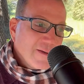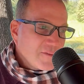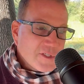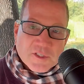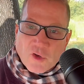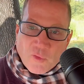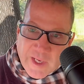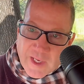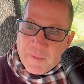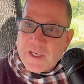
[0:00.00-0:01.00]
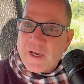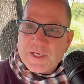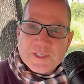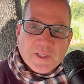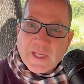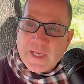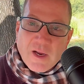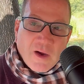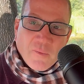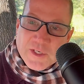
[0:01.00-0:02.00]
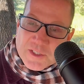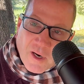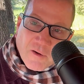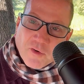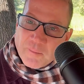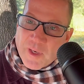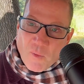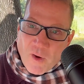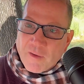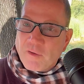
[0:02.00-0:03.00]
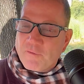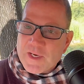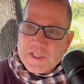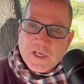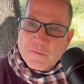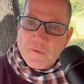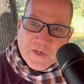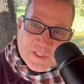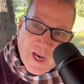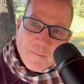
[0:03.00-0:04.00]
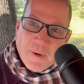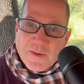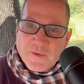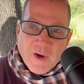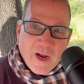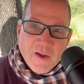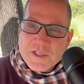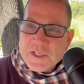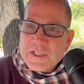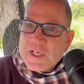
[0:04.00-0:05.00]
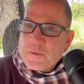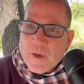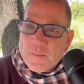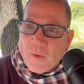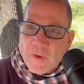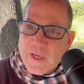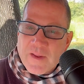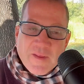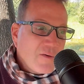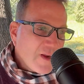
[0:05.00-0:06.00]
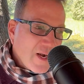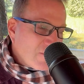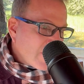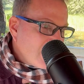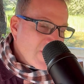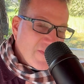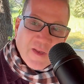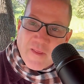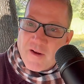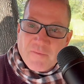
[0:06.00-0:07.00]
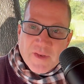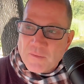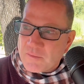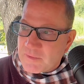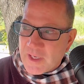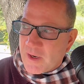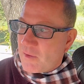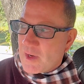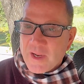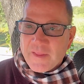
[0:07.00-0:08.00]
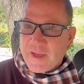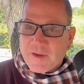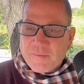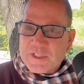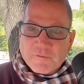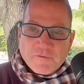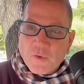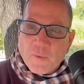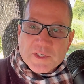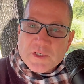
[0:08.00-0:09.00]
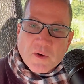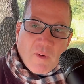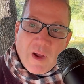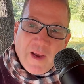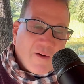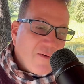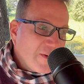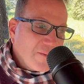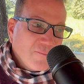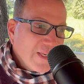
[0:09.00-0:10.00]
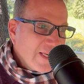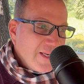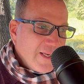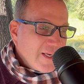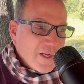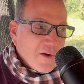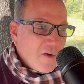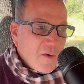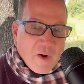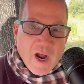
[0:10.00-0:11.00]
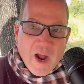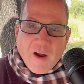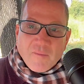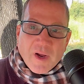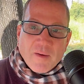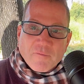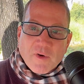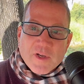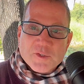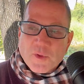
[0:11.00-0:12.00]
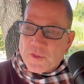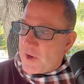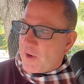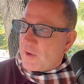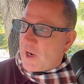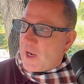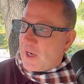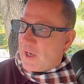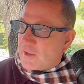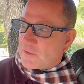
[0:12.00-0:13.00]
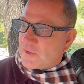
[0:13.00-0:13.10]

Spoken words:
just greeting me nicely, always offering me water if I see them, if I stop by their house. It's just nice people, and then I don't give anything to them. They don't, they give me some food once in a while, and I'm friends with their